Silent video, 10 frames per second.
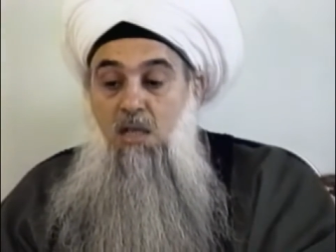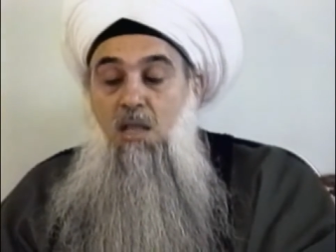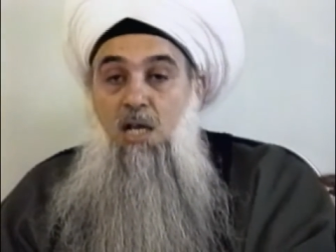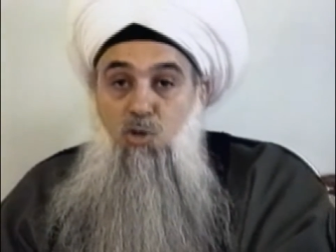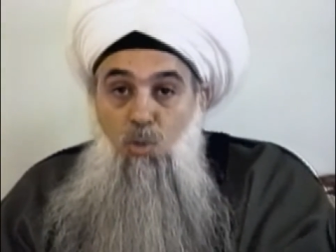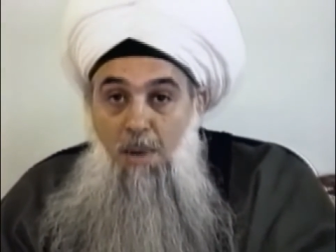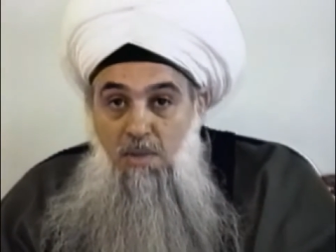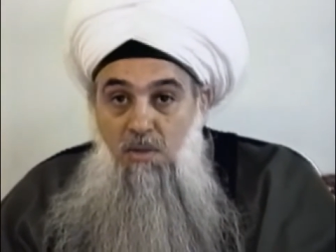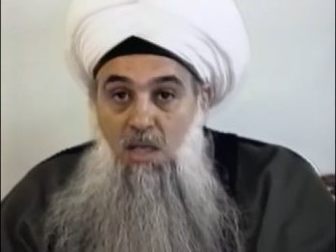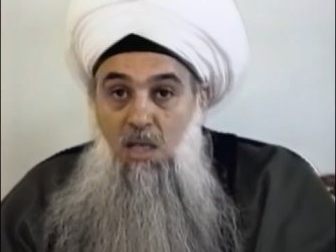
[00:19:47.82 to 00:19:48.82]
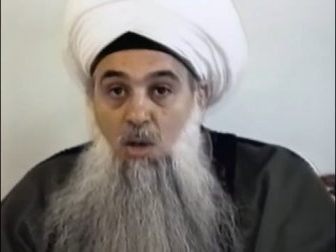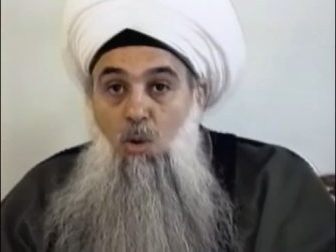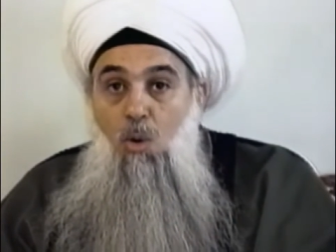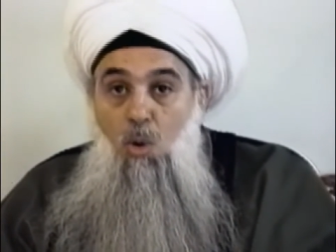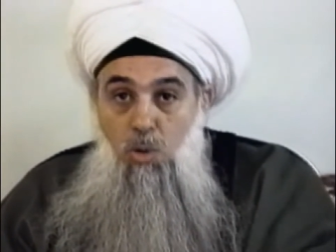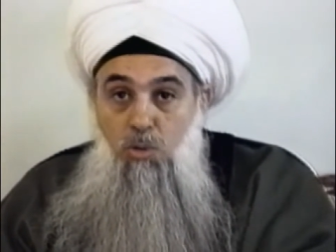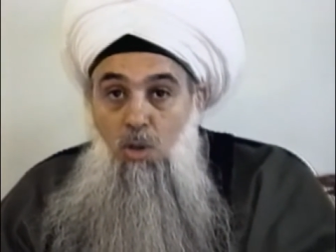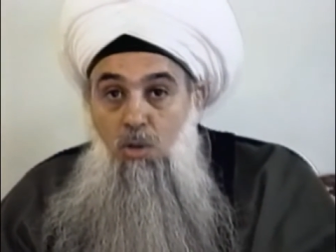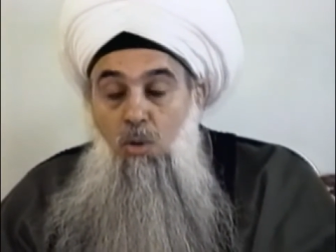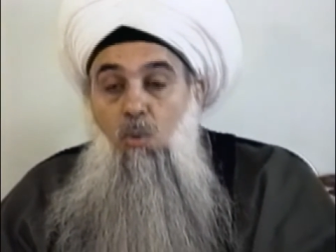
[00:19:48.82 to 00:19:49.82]
Naqshbandi
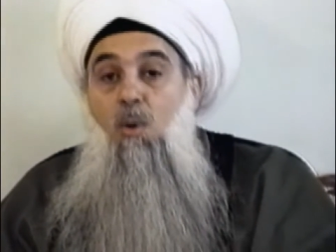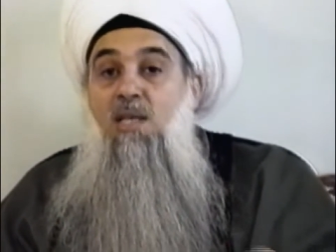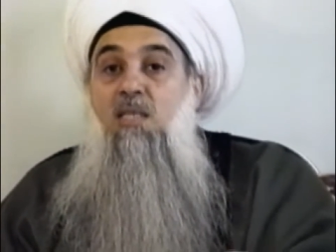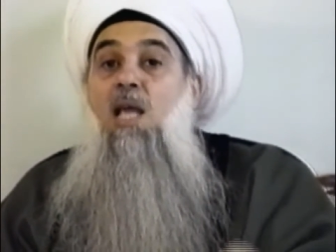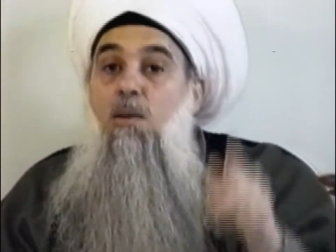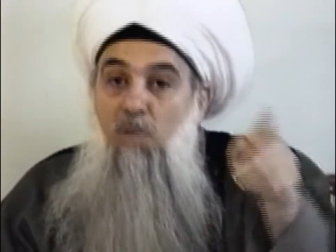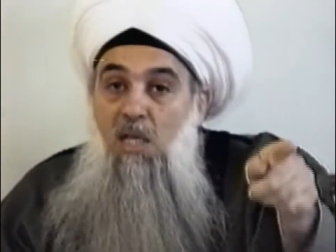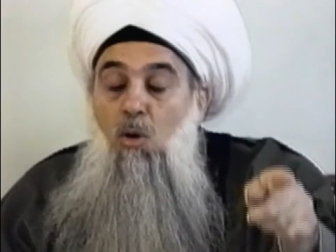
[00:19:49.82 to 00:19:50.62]
order was named in,